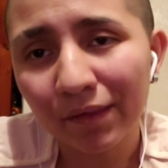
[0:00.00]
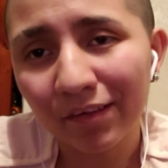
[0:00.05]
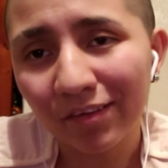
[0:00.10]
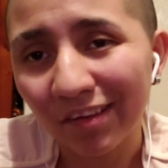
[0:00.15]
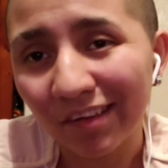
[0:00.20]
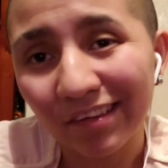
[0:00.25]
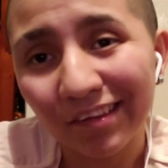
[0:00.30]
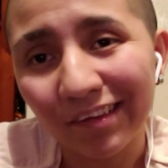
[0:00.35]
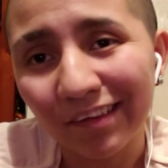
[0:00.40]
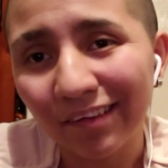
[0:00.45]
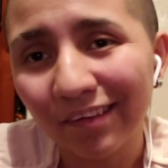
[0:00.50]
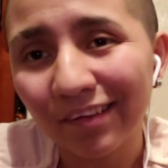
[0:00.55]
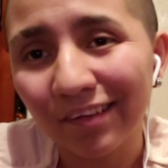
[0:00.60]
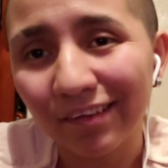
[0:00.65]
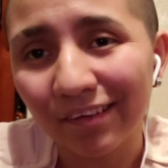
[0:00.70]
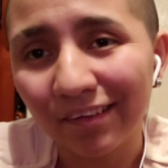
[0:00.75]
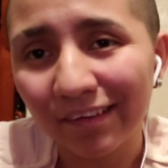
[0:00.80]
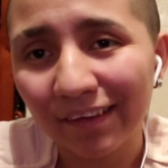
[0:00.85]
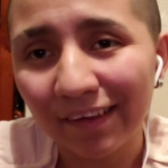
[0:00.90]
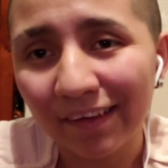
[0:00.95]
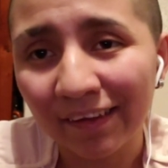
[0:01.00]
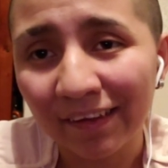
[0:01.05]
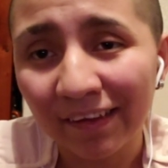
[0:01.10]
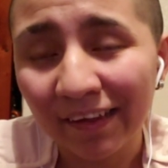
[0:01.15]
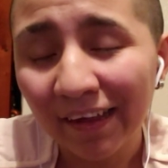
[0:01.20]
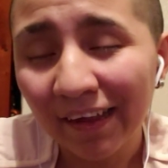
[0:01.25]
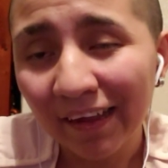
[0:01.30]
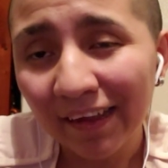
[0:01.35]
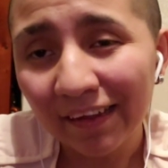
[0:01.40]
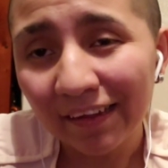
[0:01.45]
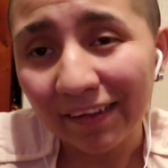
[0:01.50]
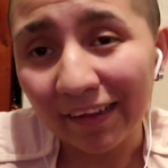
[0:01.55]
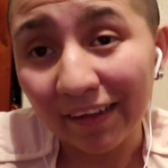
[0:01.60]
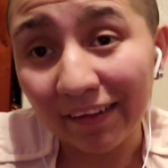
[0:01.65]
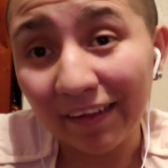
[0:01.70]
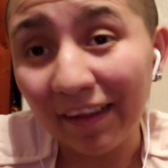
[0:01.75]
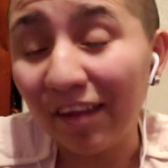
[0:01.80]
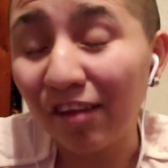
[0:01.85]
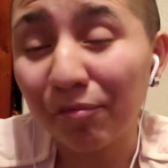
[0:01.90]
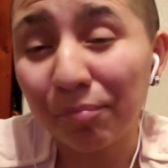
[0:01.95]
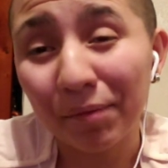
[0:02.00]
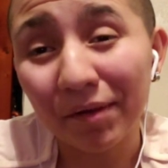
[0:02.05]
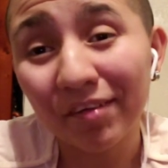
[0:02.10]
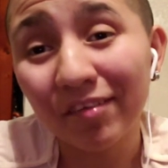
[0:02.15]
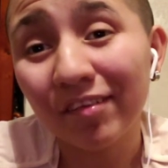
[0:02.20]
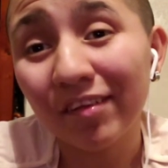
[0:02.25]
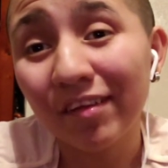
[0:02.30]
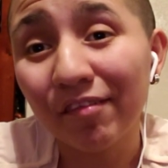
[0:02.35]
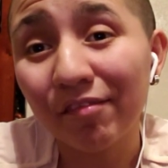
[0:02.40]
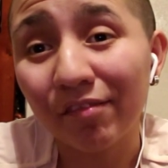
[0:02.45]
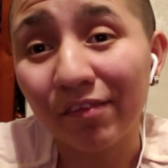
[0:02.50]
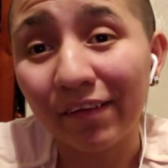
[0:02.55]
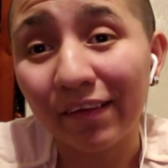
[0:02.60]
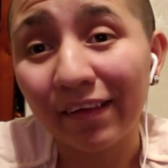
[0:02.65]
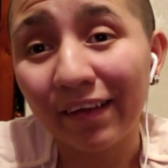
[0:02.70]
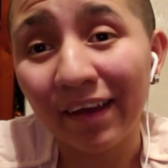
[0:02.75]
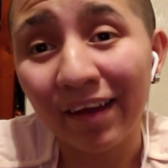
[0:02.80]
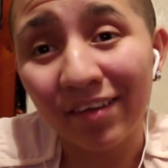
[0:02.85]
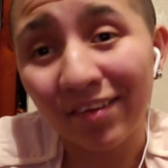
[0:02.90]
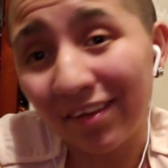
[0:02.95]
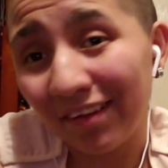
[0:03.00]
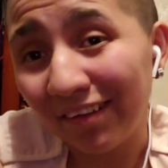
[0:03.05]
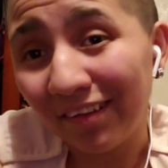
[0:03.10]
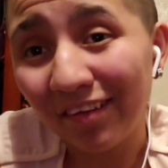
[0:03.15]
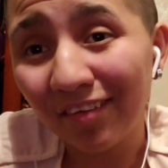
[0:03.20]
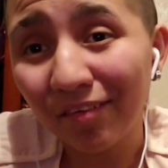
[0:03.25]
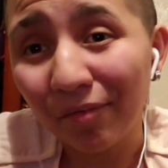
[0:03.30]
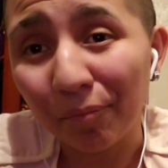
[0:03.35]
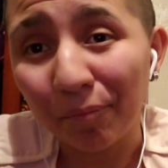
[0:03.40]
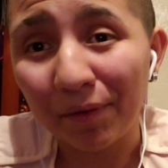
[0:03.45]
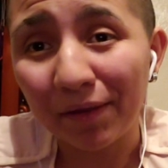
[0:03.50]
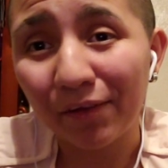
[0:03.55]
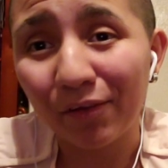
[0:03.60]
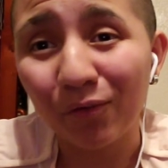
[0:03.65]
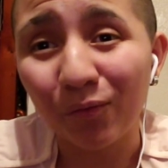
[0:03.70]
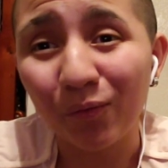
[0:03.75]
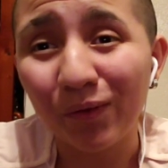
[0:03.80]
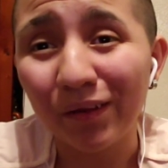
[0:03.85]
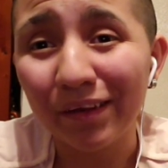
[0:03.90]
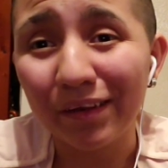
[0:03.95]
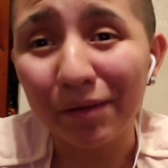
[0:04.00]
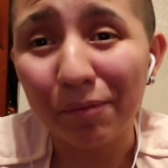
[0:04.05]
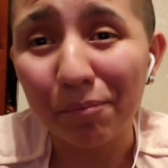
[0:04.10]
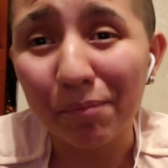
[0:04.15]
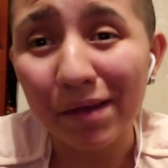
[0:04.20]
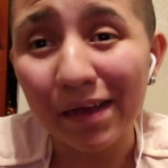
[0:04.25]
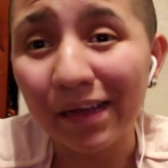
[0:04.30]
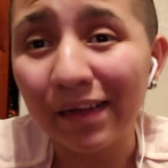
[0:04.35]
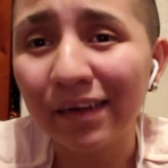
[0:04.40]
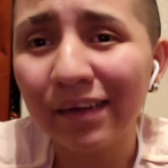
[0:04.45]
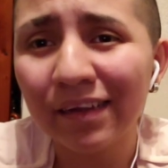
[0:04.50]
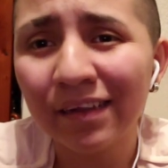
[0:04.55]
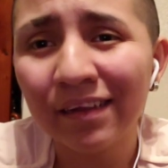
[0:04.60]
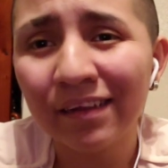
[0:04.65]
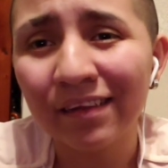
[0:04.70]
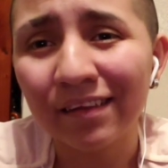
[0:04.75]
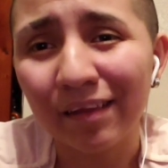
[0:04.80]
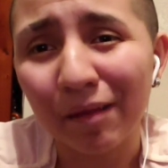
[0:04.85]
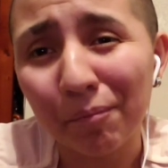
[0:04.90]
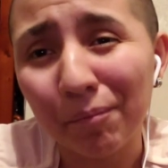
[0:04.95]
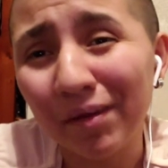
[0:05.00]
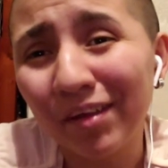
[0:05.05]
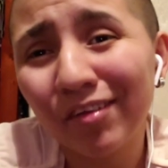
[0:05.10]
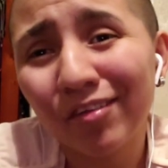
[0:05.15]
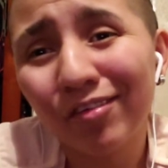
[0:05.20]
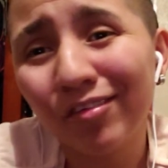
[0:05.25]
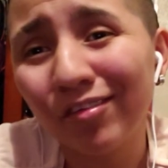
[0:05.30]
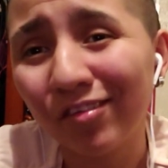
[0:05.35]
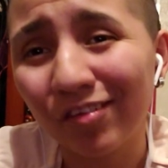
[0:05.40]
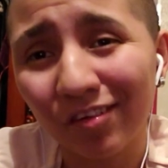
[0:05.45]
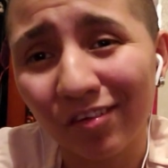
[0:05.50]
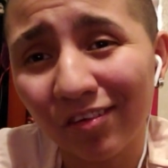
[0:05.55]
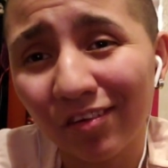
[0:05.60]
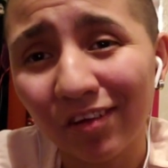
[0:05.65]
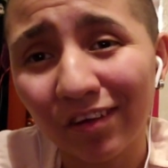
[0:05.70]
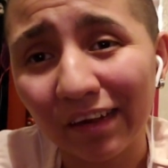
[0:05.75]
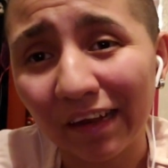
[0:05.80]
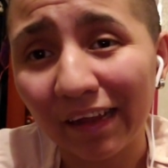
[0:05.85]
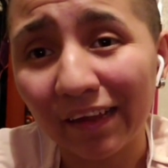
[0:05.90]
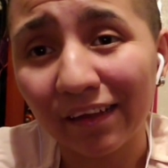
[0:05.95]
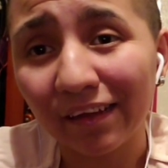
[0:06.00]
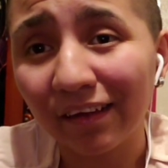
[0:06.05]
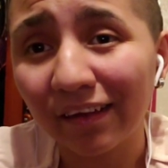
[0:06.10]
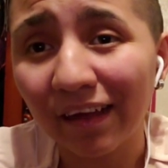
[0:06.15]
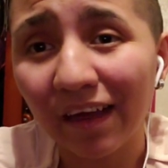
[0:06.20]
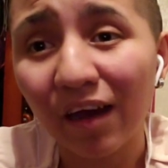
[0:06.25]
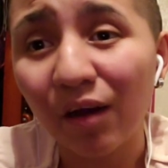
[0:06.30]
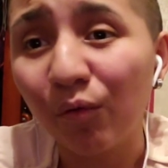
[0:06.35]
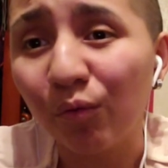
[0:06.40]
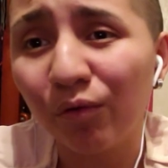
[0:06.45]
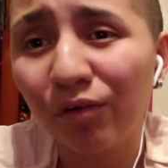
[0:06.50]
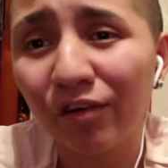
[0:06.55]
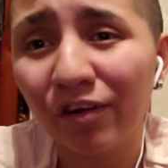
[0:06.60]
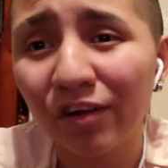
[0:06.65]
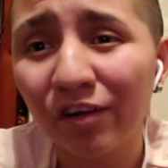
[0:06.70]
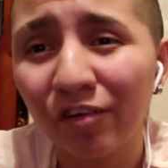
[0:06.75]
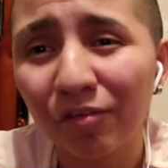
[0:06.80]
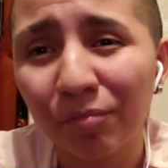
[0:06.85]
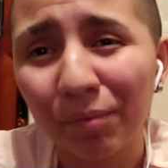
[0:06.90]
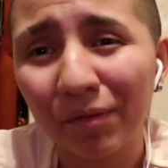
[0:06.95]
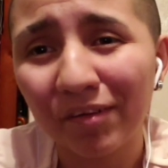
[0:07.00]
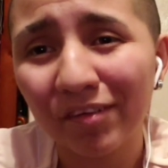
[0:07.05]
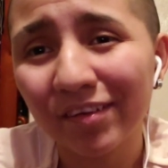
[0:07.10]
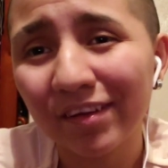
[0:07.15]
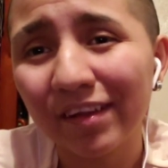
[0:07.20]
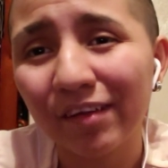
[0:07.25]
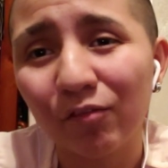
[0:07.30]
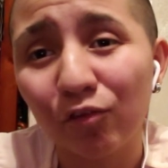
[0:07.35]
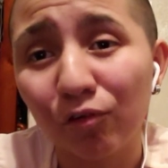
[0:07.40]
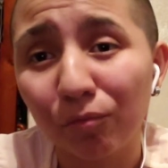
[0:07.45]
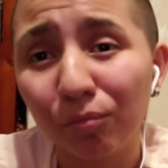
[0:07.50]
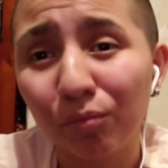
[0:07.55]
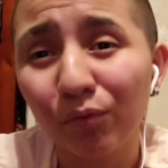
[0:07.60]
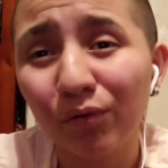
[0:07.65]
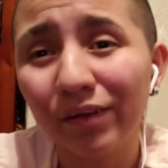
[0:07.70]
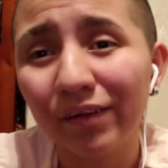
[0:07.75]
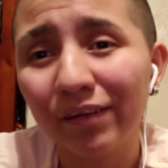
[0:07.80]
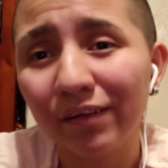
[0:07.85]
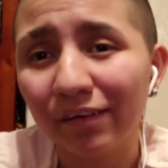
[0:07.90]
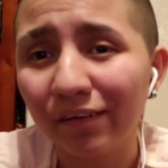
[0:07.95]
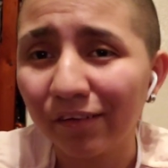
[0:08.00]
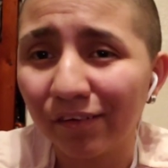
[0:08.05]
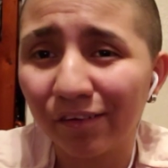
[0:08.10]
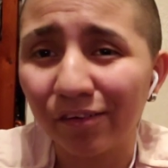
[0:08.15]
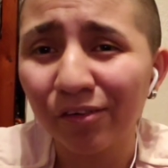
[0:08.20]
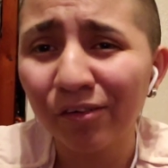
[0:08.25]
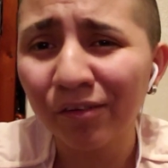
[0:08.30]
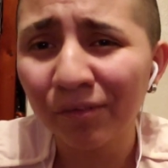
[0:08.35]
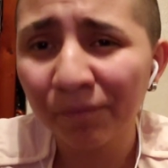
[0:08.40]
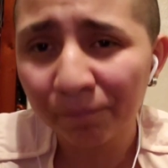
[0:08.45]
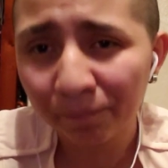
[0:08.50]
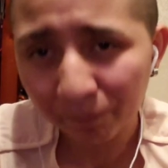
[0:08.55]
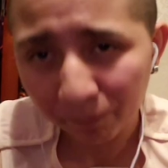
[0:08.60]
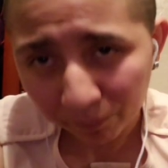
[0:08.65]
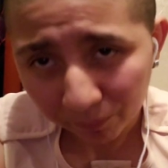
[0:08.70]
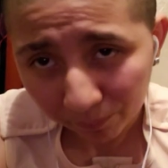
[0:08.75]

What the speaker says: Because at the end of the day, that, especially for the guys, that doesn't make you any manly. That makes you just look like a coward, especially if you bully a girl.